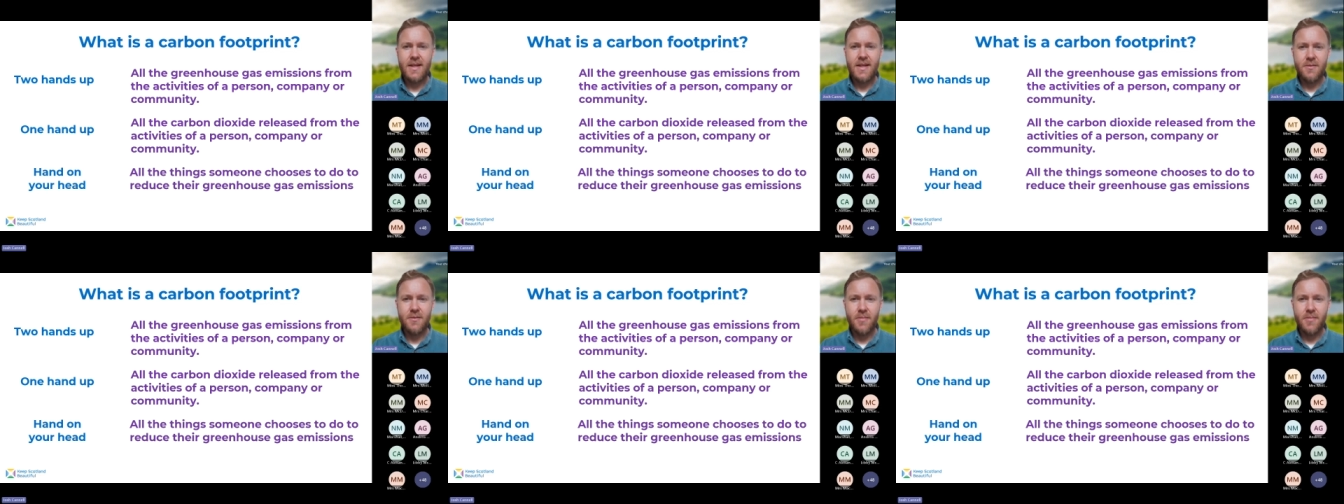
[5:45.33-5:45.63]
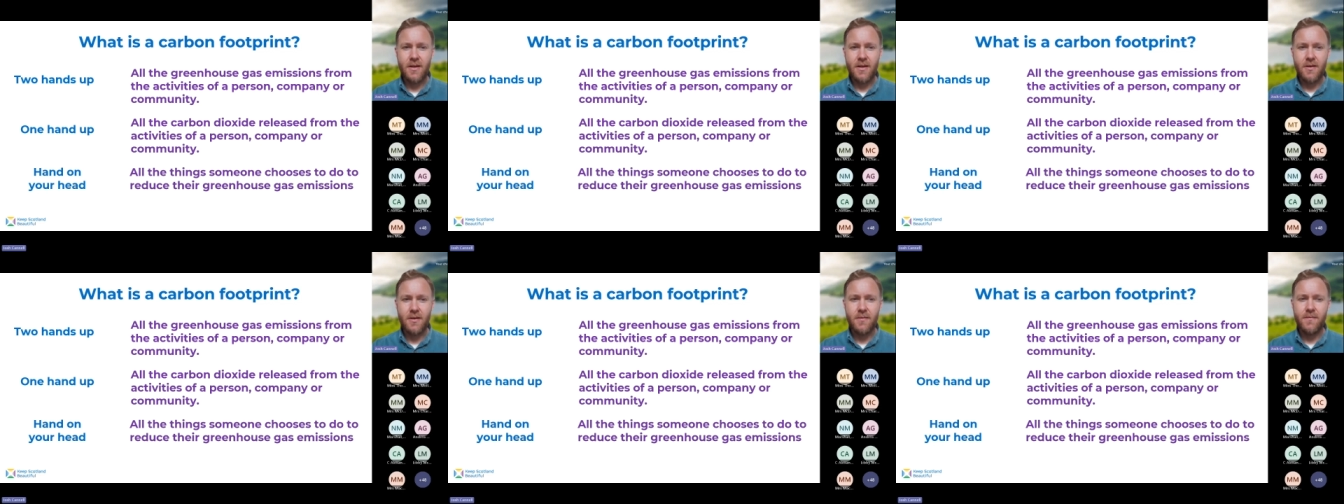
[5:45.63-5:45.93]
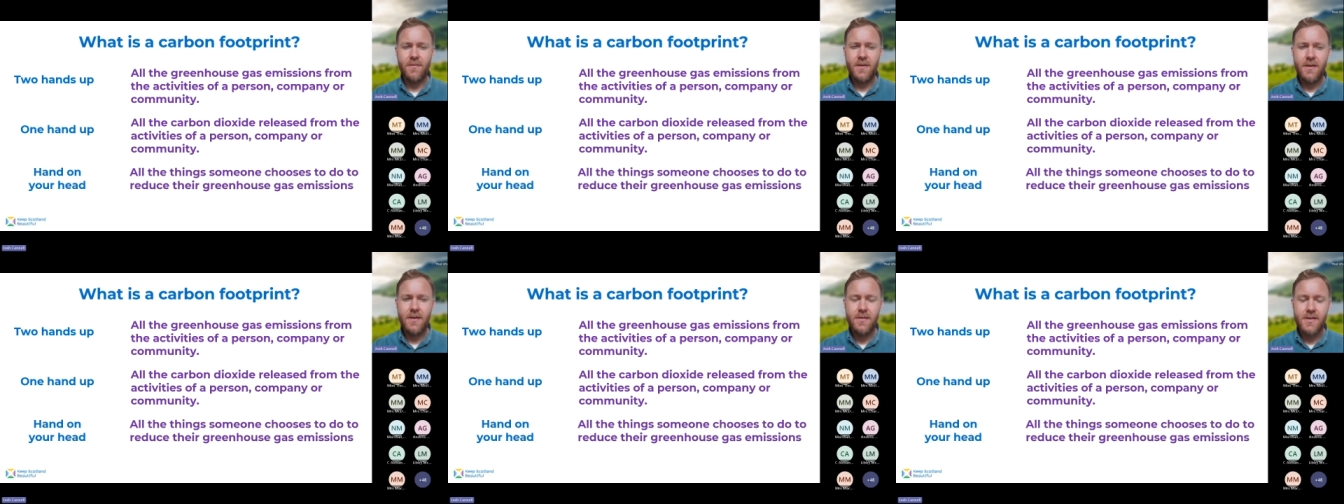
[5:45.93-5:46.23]
little bit
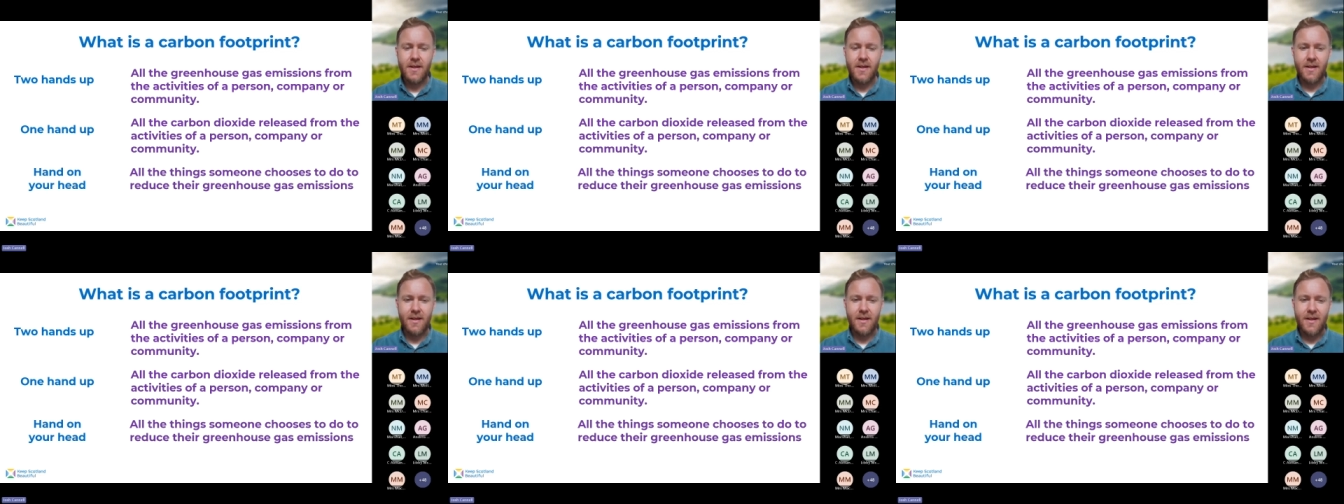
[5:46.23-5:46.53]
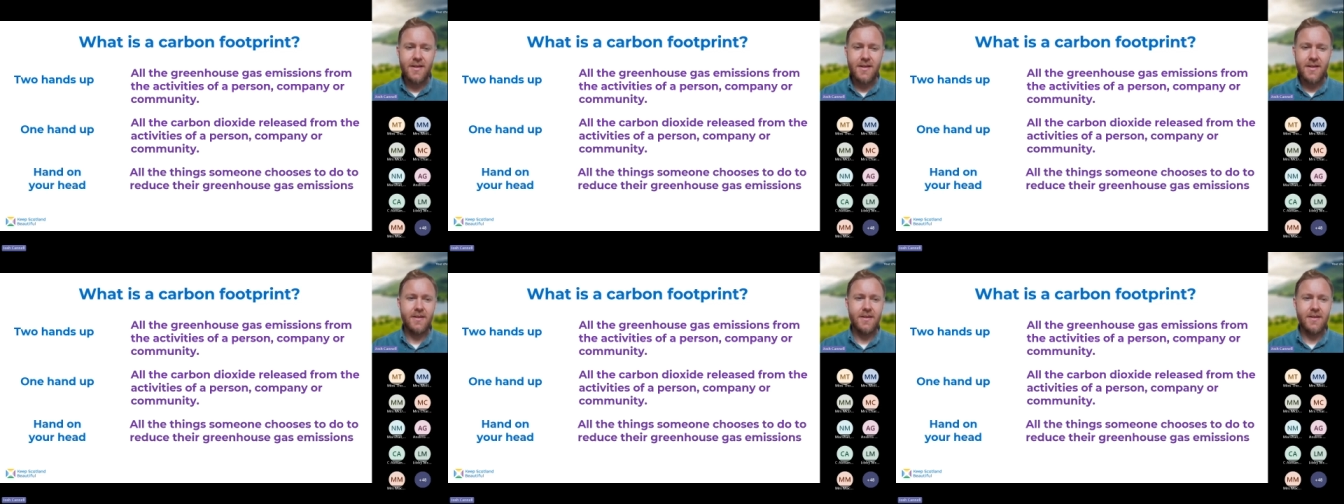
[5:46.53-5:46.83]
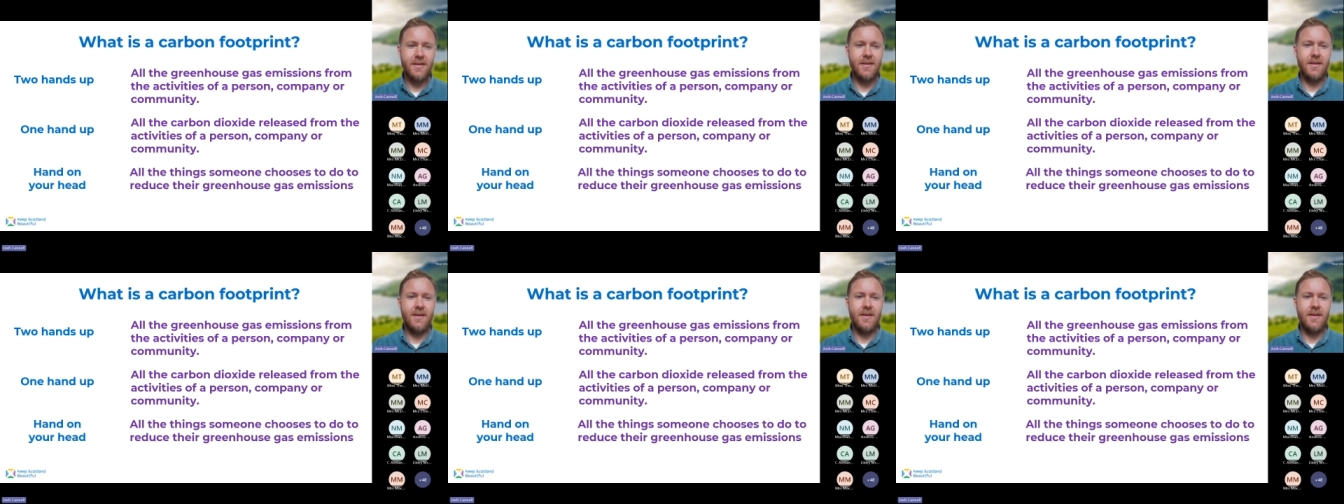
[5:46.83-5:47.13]
confusingly,
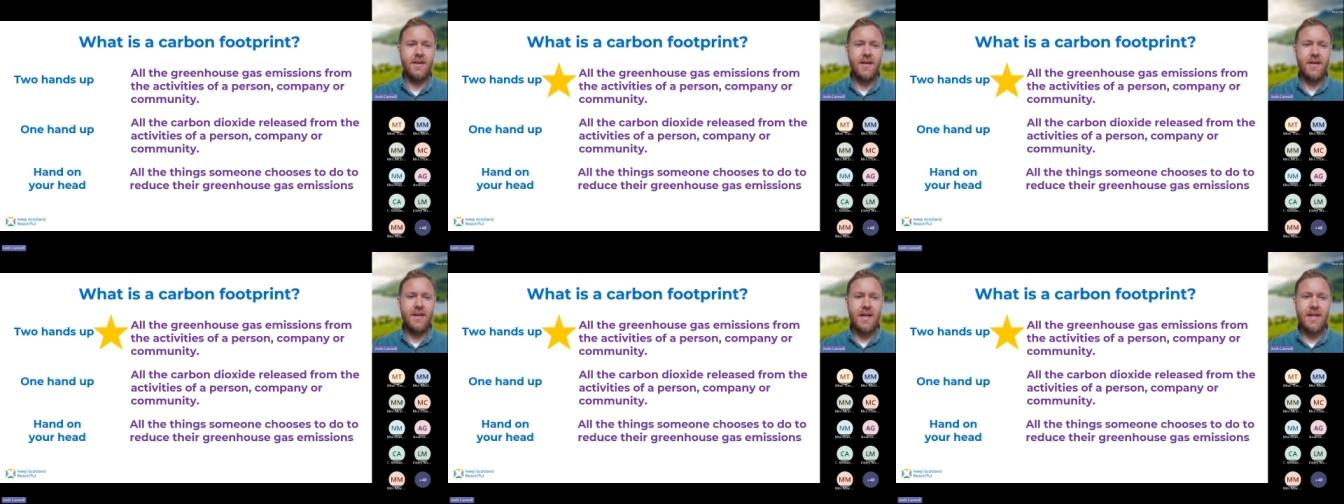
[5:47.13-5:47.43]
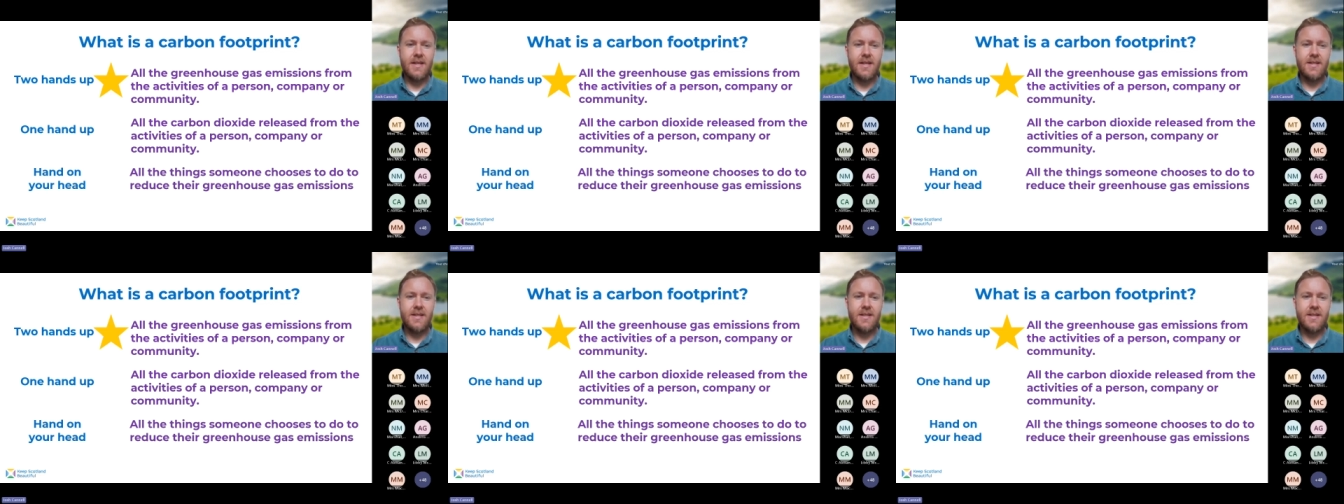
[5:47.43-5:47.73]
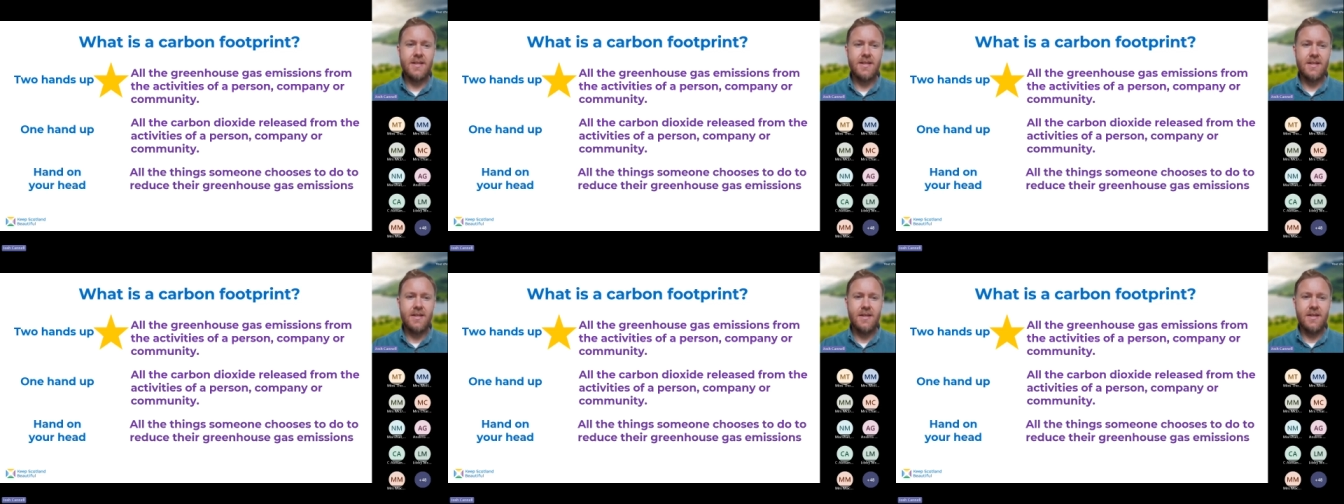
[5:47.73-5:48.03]

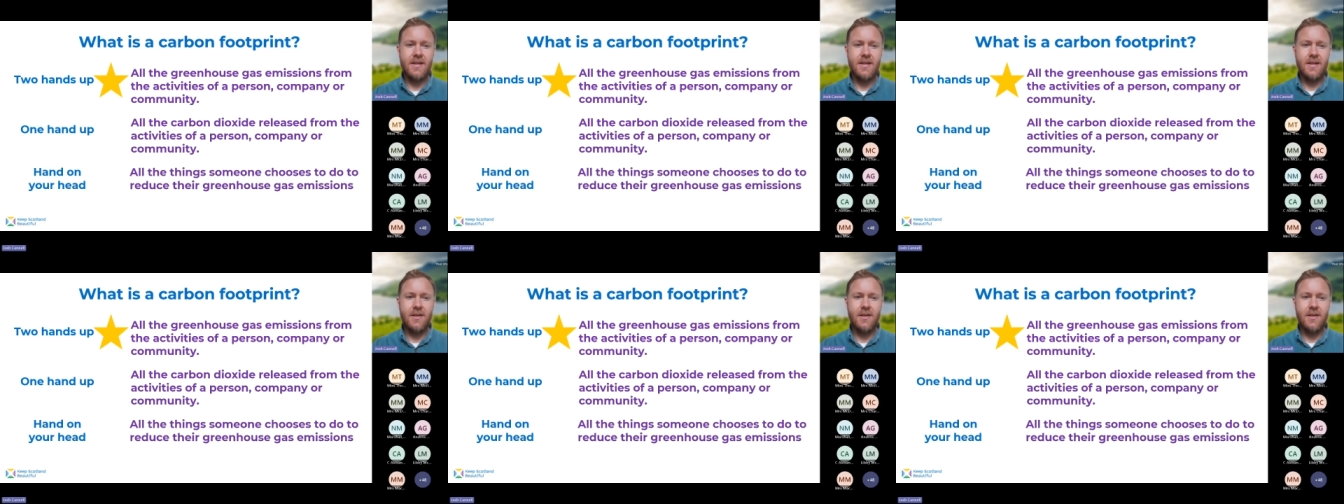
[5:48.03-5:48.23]
is